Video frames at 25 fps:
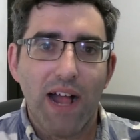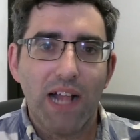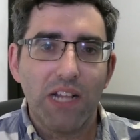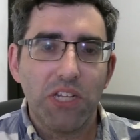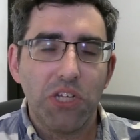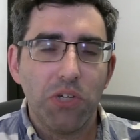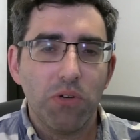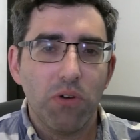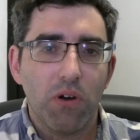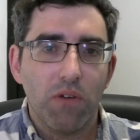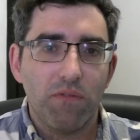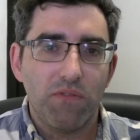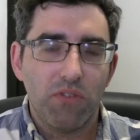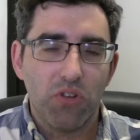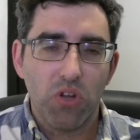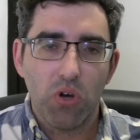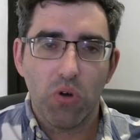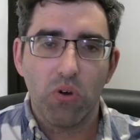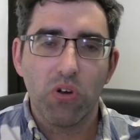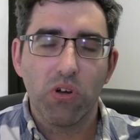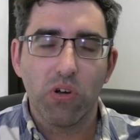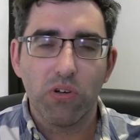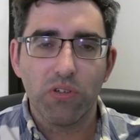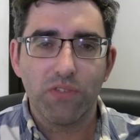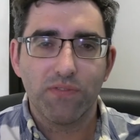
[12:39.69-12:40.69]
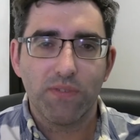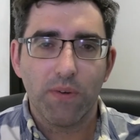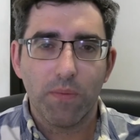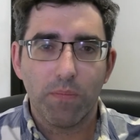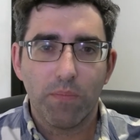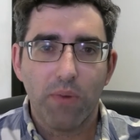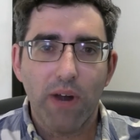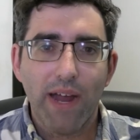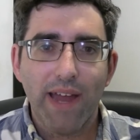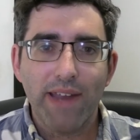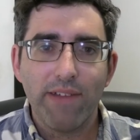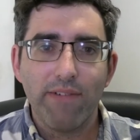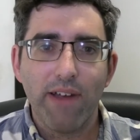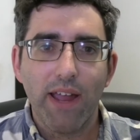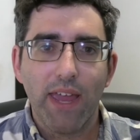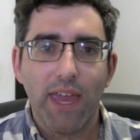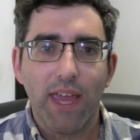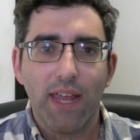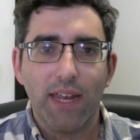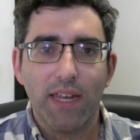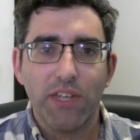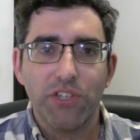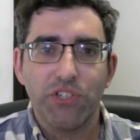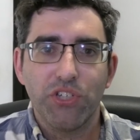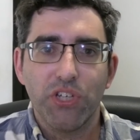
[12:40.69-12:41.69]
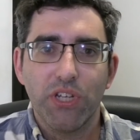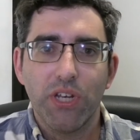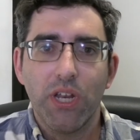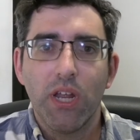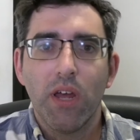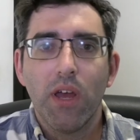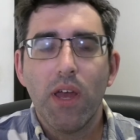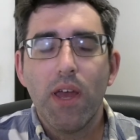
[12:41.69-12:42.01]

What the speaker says: value of logos for brand recognition.